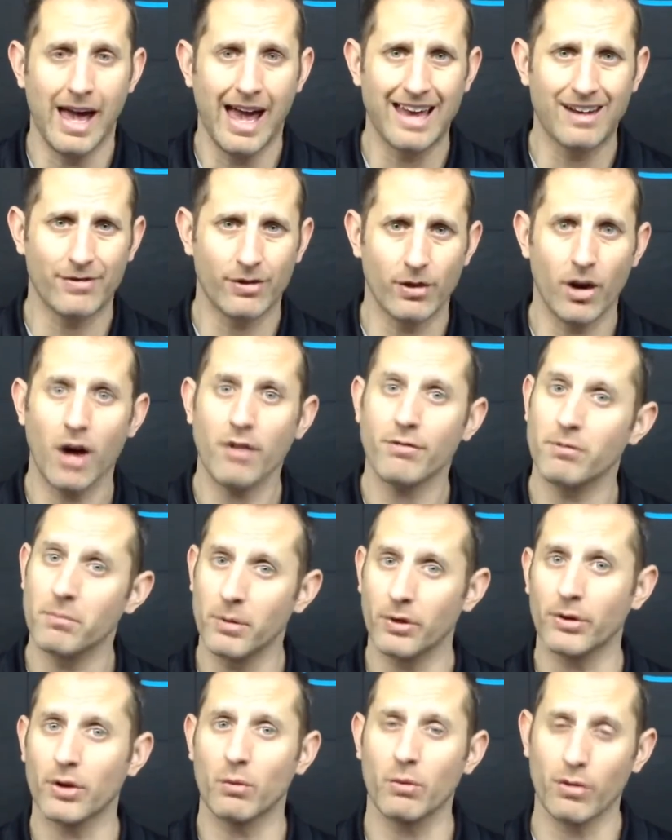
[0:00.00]
And if you're not
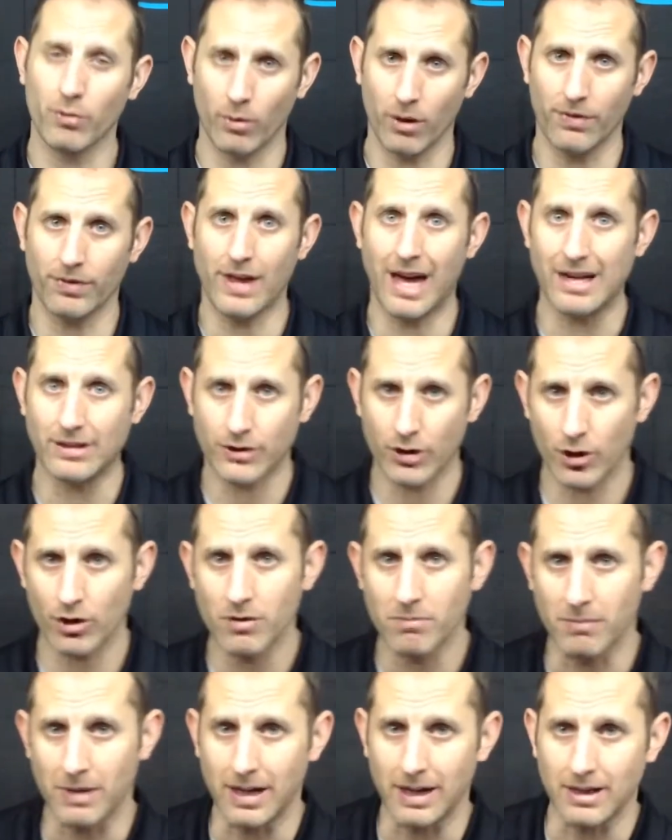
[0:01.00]
familiar with what that
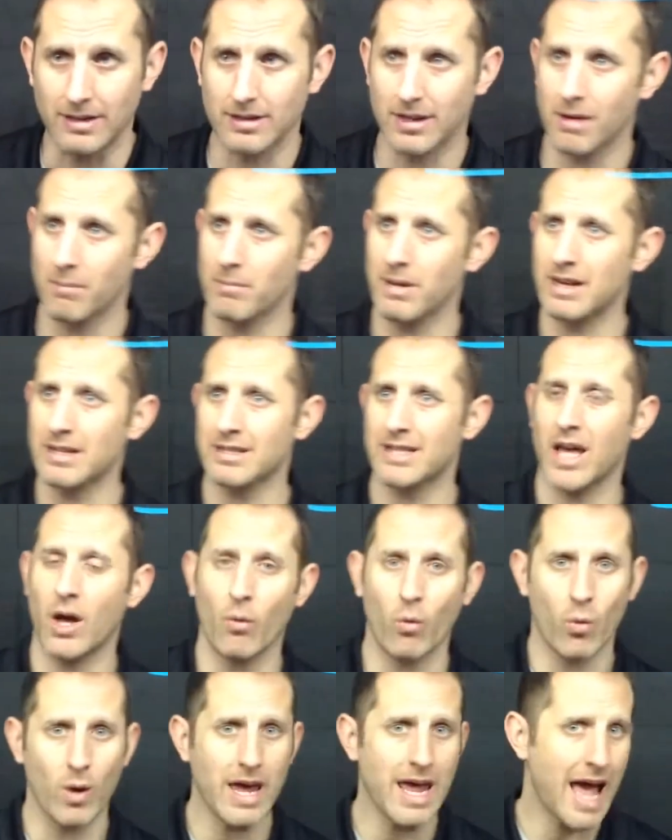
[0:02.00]
term means, it means
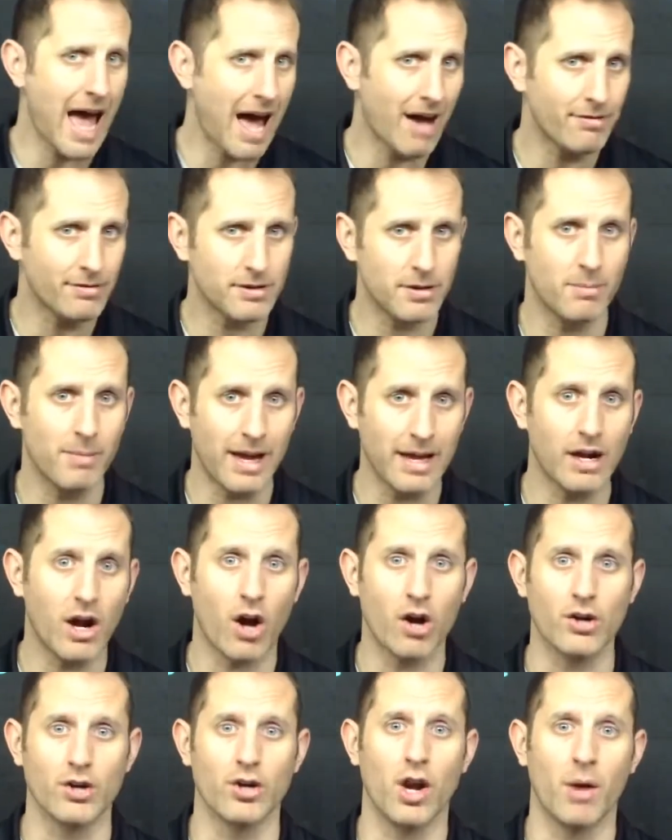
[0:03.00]
that we have to make
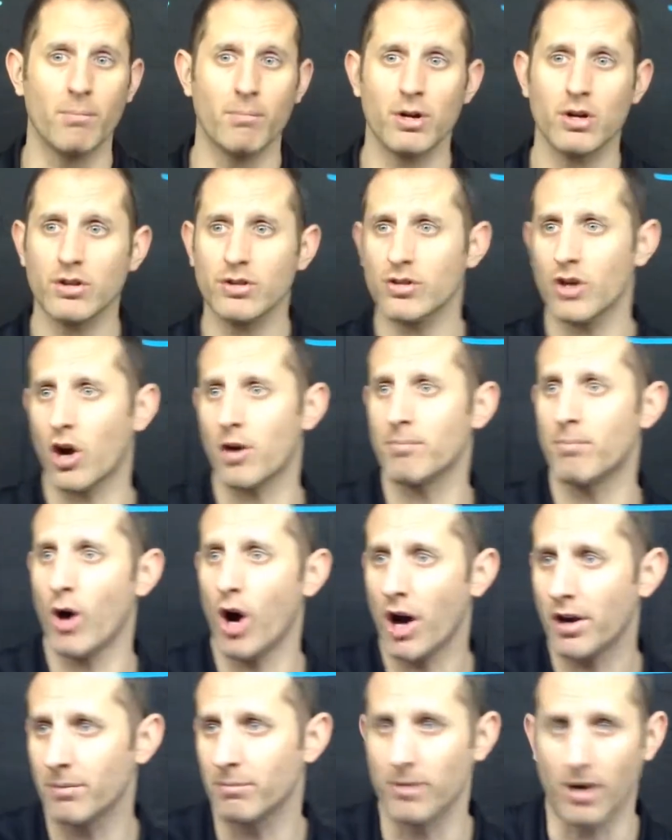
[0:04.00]
our numbers, our
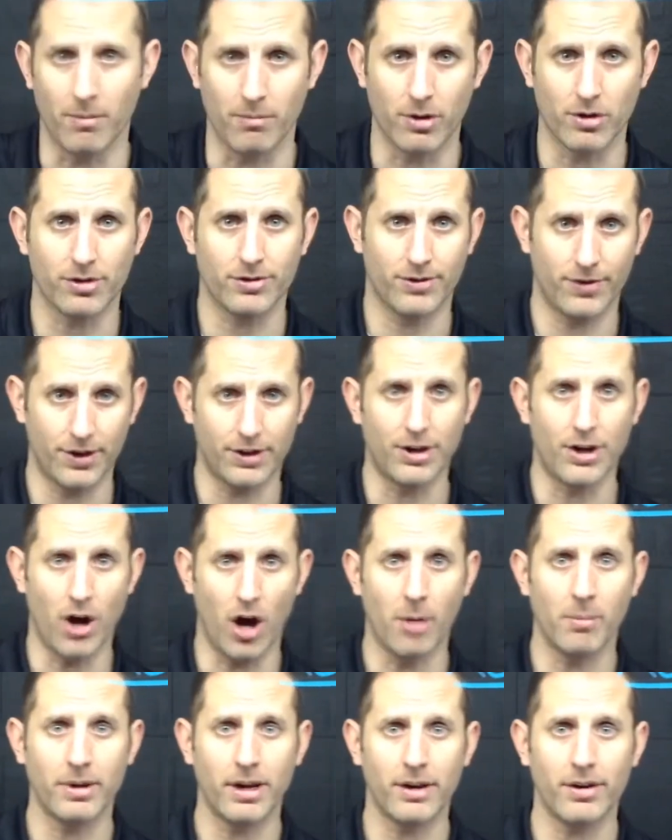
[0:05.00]
bottom numbers, the
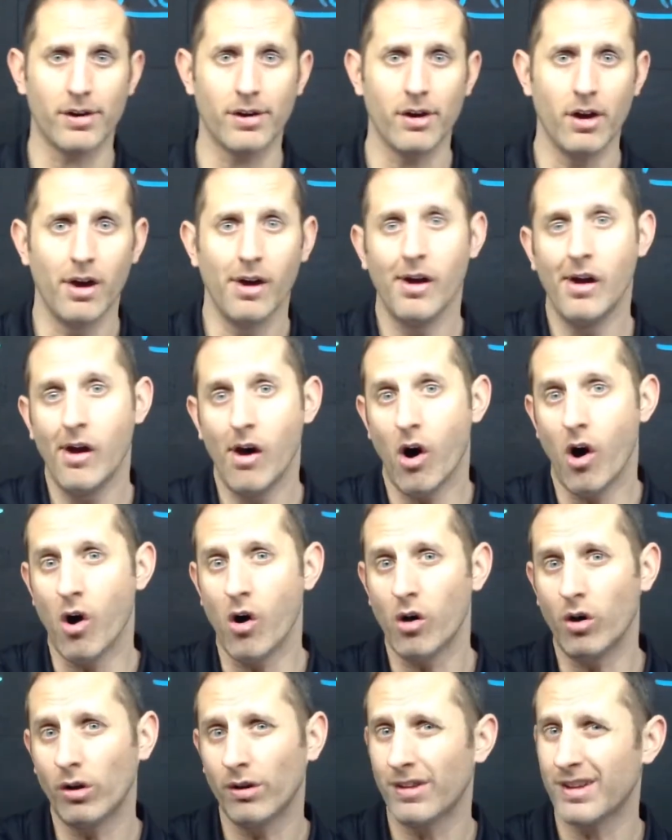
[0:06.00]
denominator,
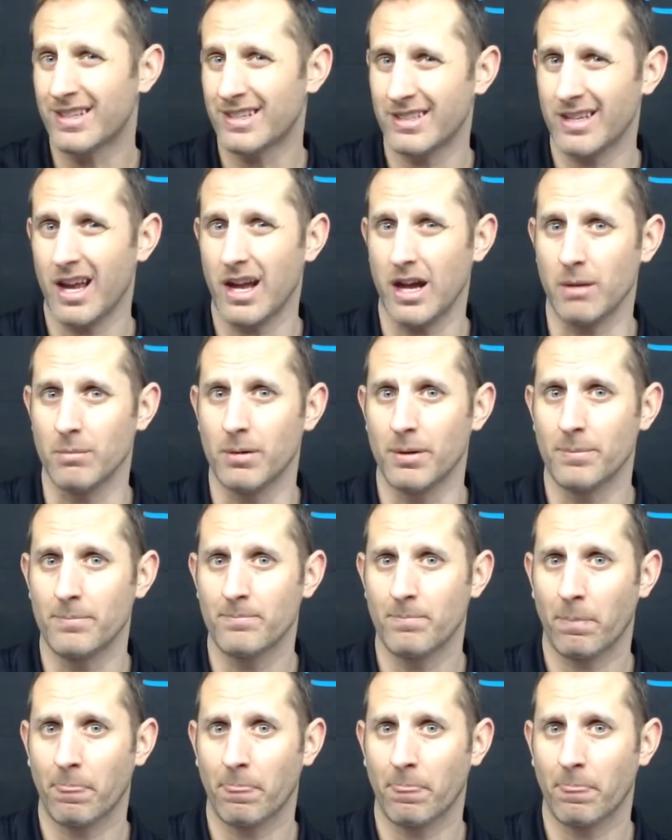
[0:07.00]
all the same.